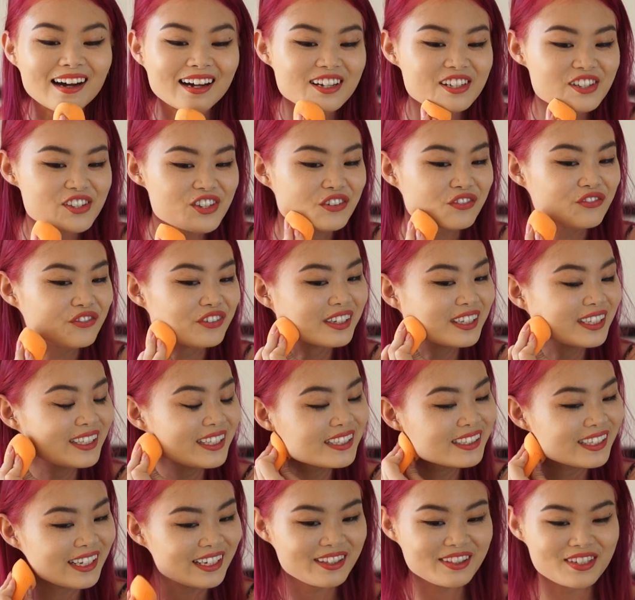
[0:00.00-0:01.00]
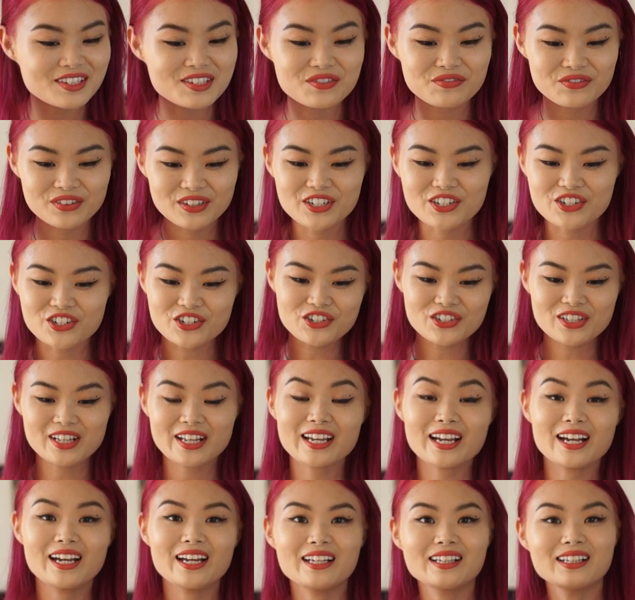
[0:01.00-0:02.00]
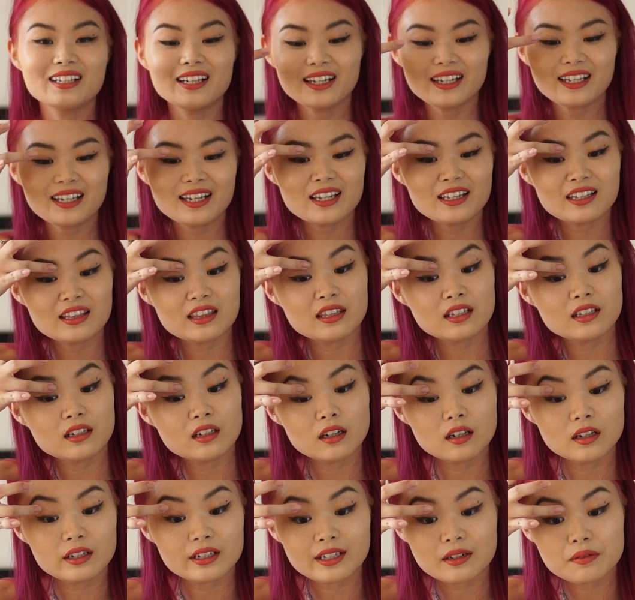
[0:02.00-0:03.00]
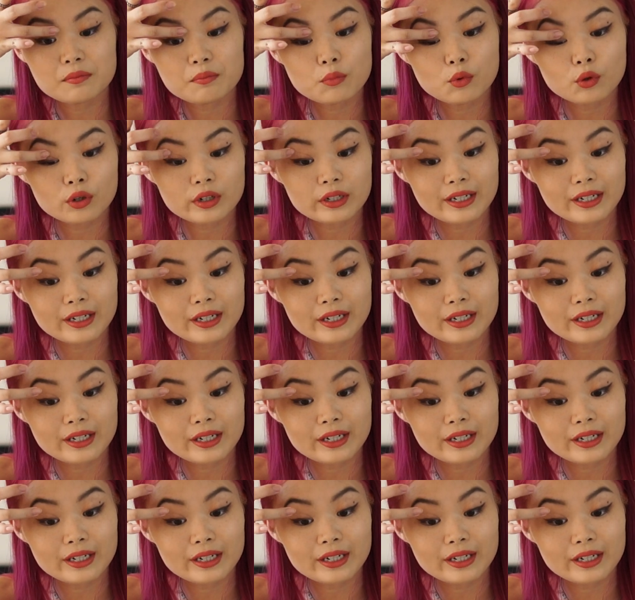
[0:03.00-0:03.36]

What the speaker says: just really like this finish. Like, I like the more